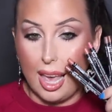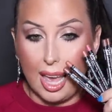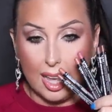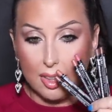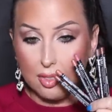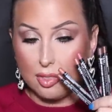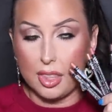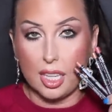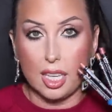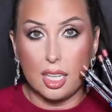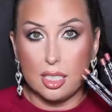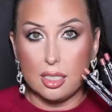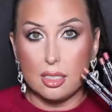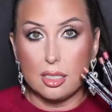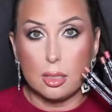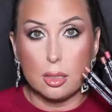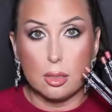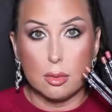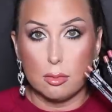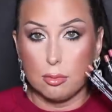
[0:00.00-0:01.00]
And
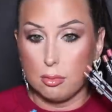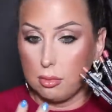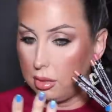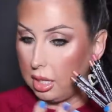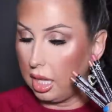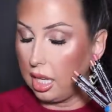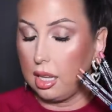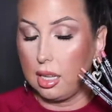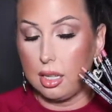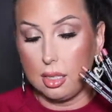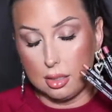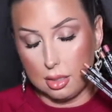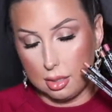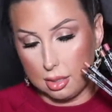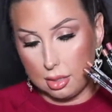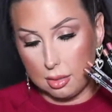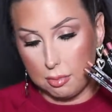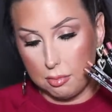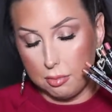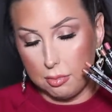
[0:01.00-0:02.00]
these
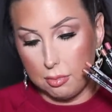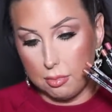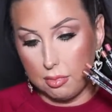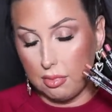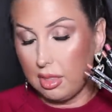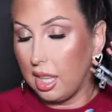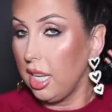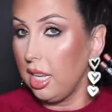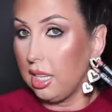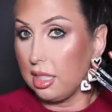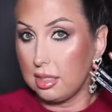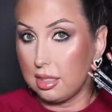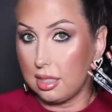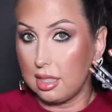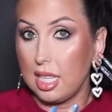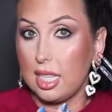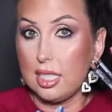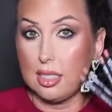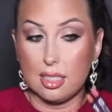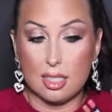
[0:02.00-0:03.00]

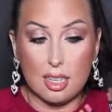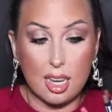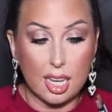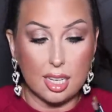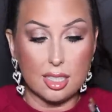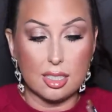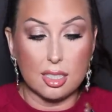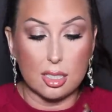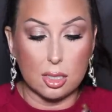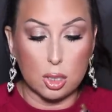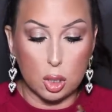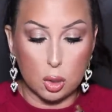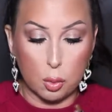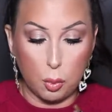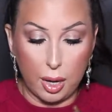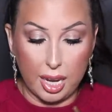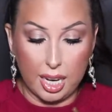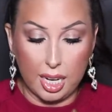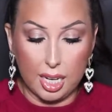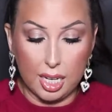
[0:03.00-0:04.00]
NYX
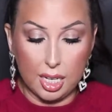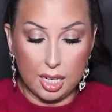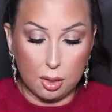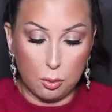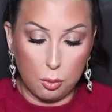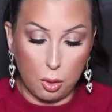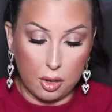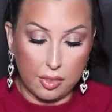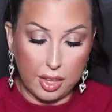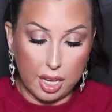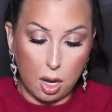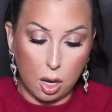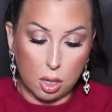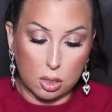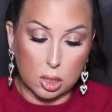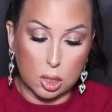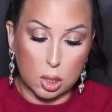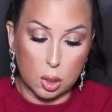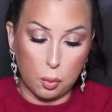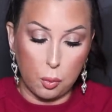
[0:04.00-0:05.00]
Suede, are they
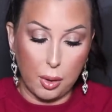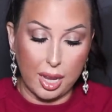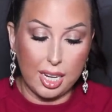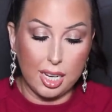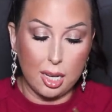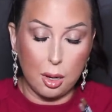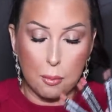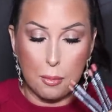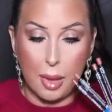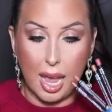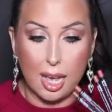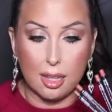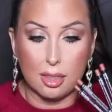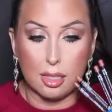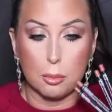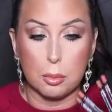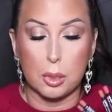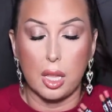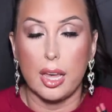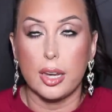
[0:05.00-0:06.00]
called Suede Matte
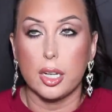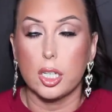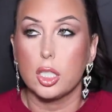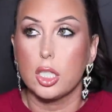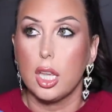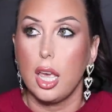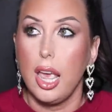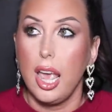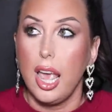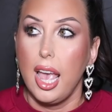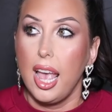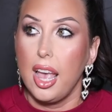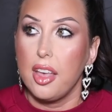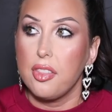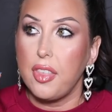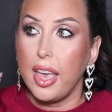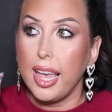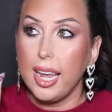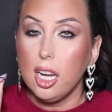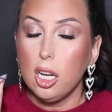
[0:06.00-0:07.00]
Lip Liners?
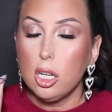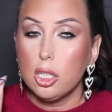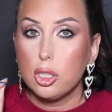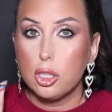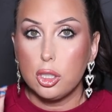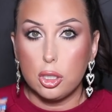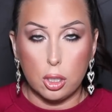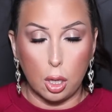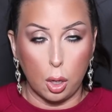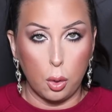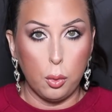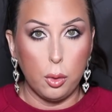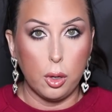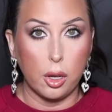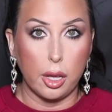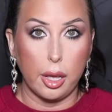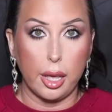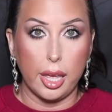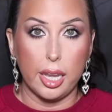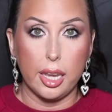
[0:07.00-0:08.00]
They are so
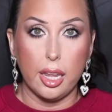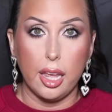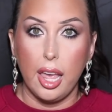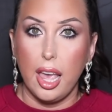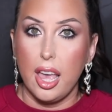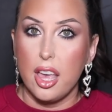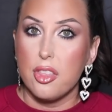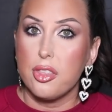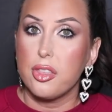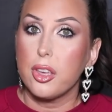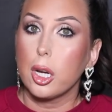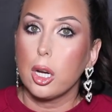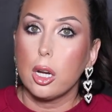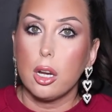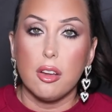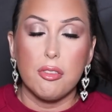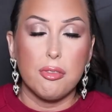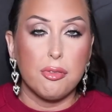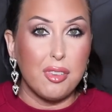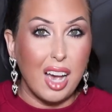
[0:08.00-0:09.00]
good.
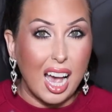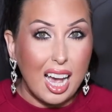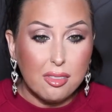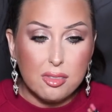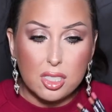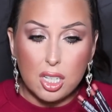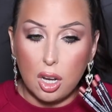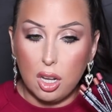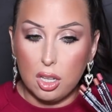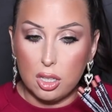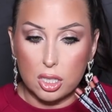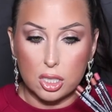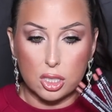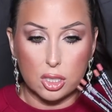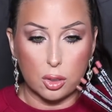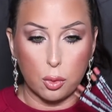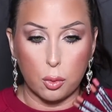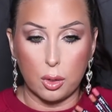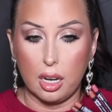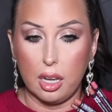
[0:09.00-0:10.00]
They're
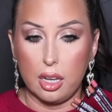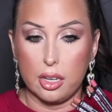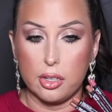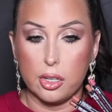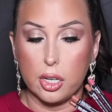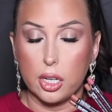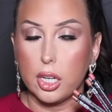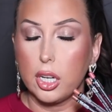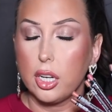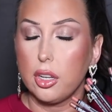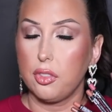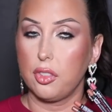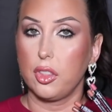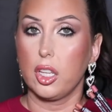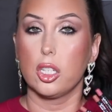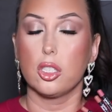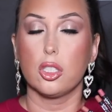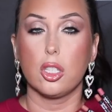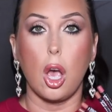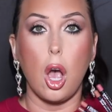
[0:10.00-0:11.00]
$5 or under.
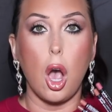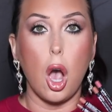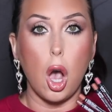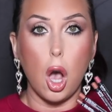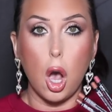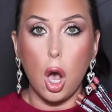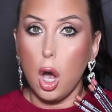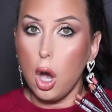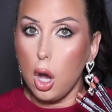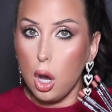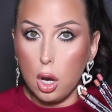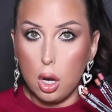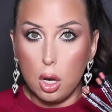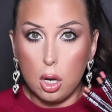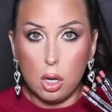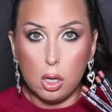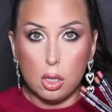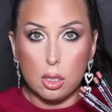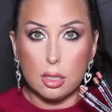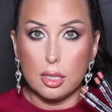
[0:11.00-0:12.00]
There's
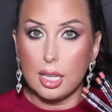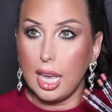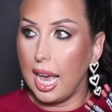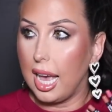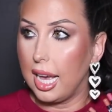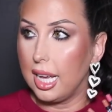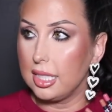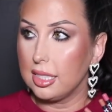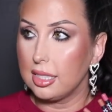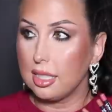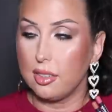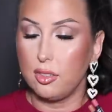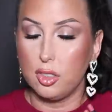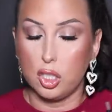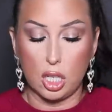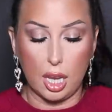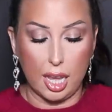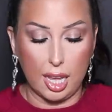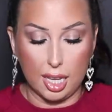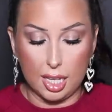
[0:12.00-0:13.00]
all kinds of
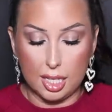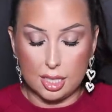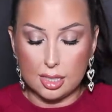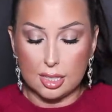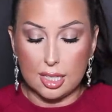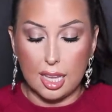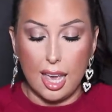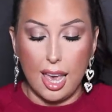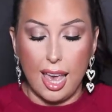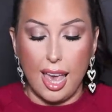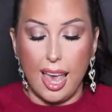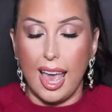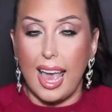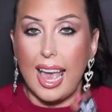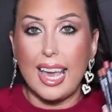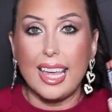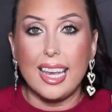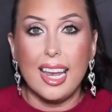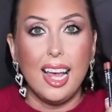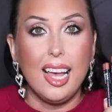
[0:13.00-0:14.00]
shades,
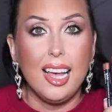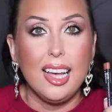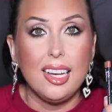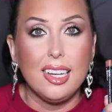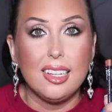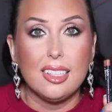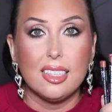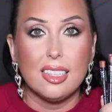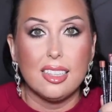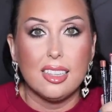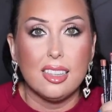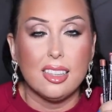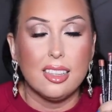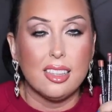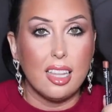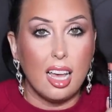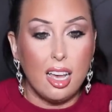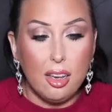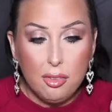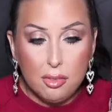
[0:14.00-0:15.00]
and I
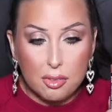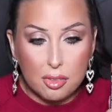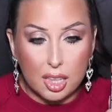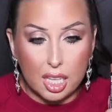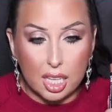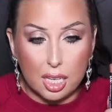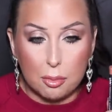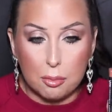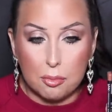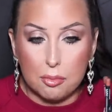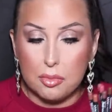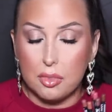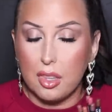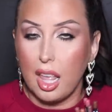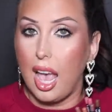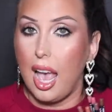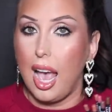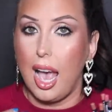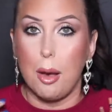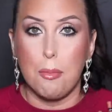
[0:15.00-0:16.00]
love them.
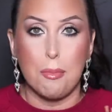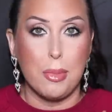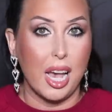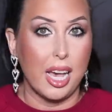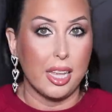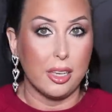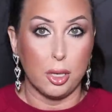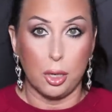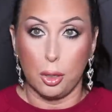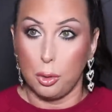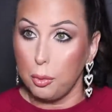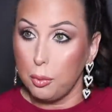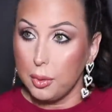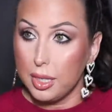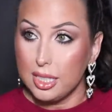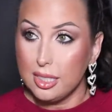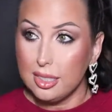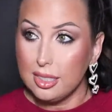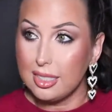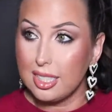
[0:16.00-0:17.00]
I buy new
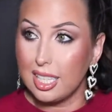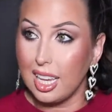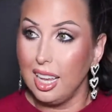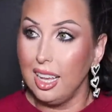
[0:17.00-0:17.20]
ones.